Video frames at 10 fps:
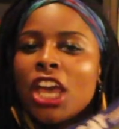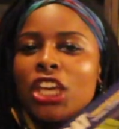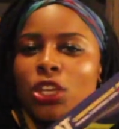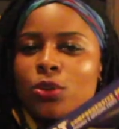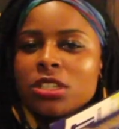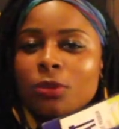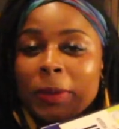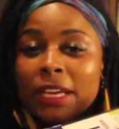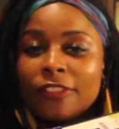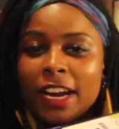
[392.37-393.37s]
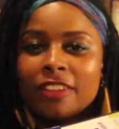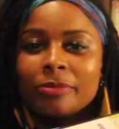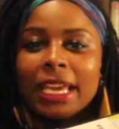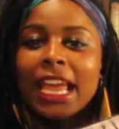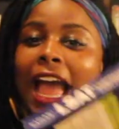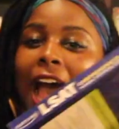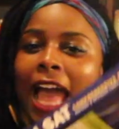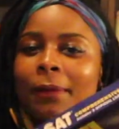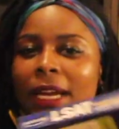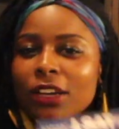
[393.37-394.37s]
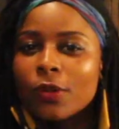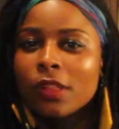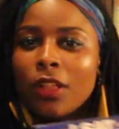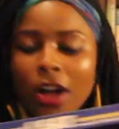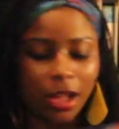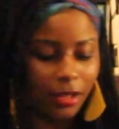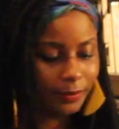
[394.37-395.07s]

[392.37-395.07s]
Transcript: You should be afraid of me. I might know the law.